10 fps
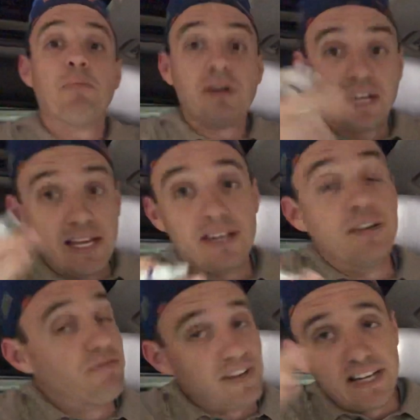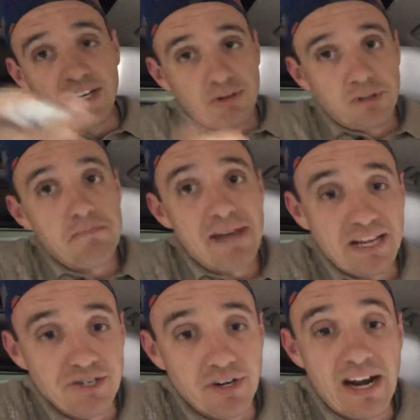But again, feed into the
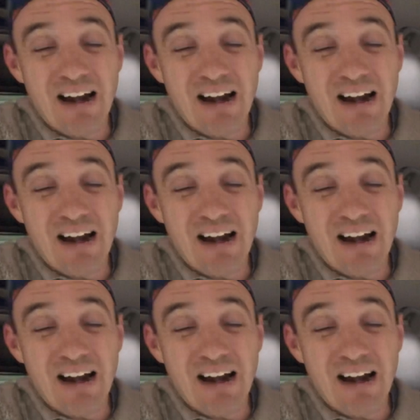major.